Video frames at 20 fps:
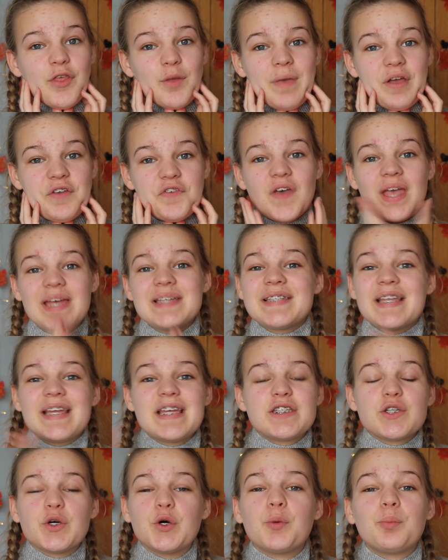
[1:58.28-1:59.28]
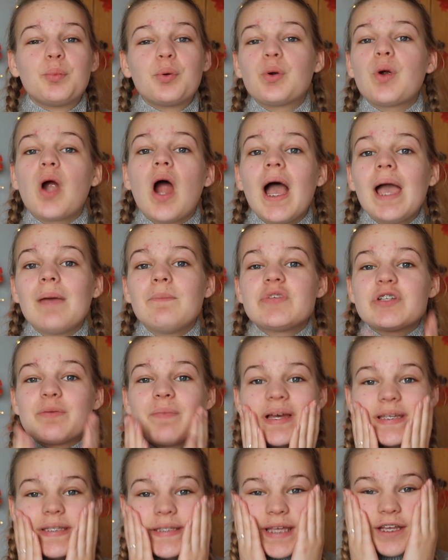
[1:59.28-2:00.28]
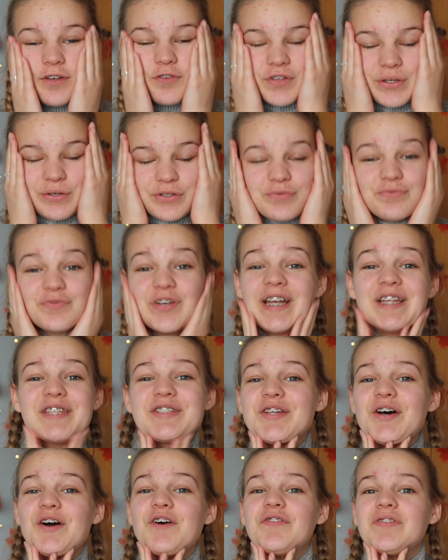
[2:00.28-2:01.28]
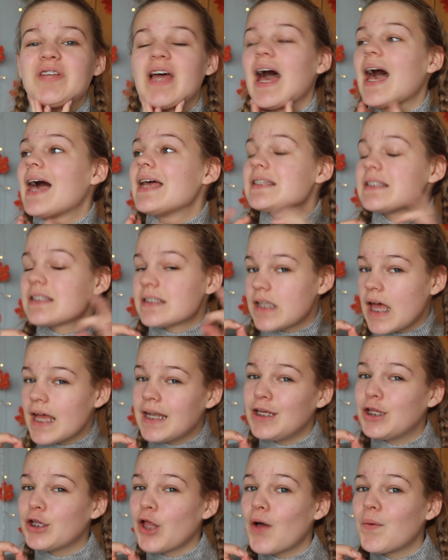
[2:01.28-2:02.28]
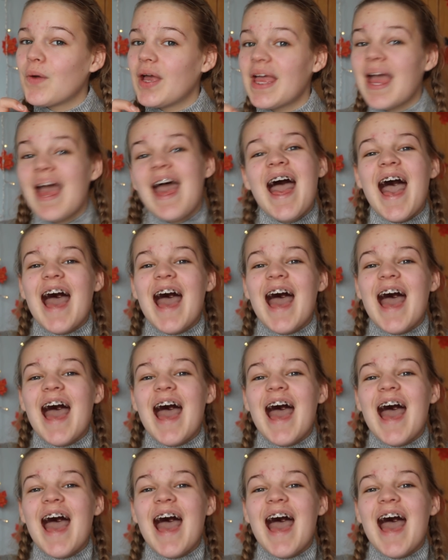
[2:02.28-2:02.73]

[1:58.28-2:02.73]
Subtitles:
that my face is all primed, my skin feels really soft and slightly glowy,